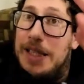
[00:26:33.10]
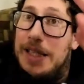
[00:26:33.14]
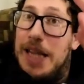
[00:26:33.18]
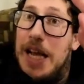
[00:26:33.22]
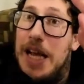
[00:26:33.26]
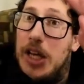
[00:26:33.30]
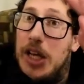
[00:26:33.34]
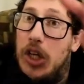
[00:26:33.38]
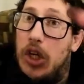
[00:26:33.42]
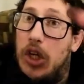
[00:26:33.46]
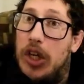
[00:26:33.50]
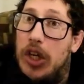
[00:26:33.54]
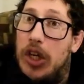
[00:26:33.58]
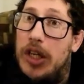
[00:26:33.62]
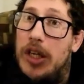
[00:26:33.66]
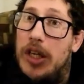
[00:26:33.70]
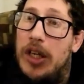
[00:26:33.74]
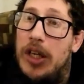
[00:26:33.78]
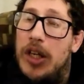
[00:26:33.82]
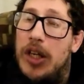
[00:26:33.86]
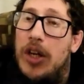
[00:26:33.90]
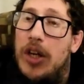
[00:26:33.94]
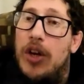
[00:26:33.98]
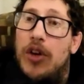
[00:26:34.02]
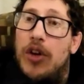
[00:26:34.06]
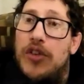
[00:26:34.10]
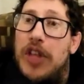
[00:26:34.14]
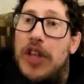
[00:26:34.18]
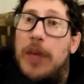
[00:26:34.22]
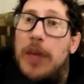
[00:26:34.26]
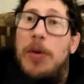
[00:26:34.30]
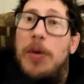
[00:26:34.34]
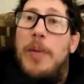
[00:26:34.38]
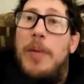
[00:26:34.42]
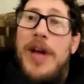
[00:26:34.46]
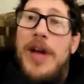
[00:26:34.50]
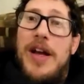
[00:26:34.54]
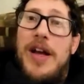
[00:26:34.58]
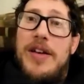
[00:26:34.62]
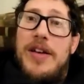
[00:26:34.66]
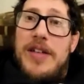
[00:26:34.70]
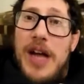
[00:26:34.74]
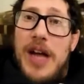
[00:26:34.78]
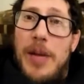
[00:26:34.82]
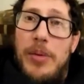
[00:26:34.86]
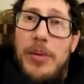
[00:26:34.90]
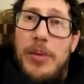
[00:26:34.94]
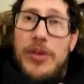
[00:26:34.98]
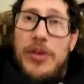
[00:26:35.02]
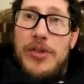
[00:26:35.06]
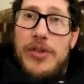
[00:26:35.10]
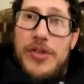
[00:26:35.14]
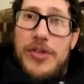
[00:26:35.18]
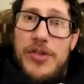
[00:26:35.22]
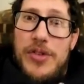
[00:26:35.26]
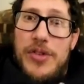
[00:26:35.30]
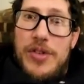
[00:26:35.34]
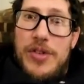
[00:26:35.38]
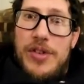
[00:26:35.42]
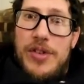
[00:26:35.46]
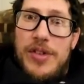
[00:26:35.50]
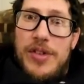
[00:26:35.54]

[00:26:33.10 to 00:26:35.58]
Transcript: not good. So they put me on doubles.